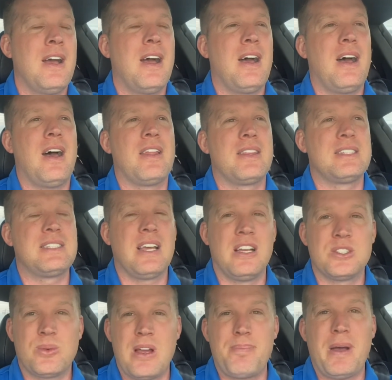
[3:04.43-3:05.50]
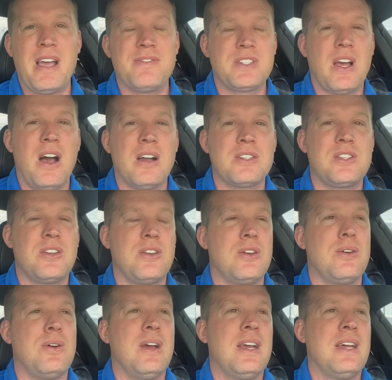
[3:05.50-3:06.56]
uh, the sales rep I've talked
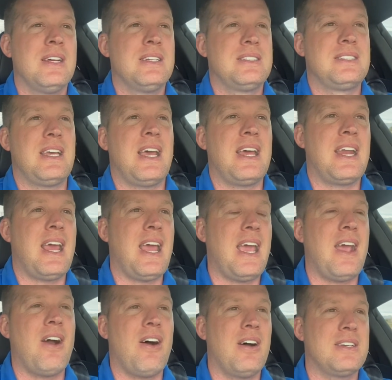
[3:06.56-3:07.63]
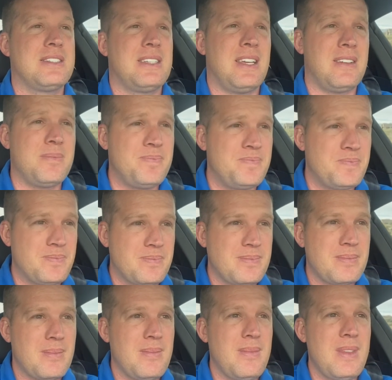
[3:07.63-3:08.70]
to said, hey,
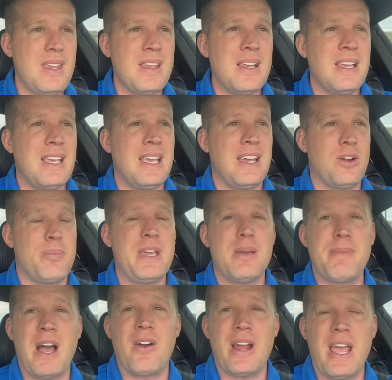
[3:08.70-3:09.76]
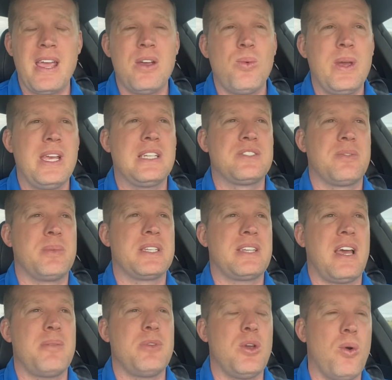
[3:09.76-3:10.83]
Austin, it'll be about eight weeks from the
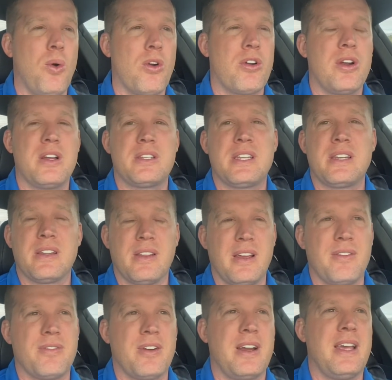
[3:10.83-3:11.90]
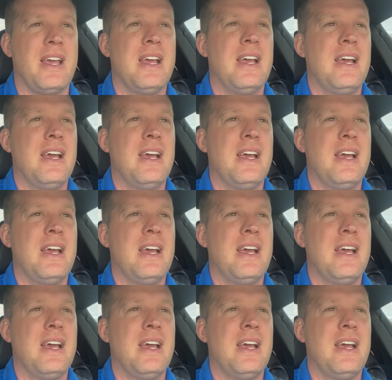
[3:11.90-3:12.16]
time you order it to delivery.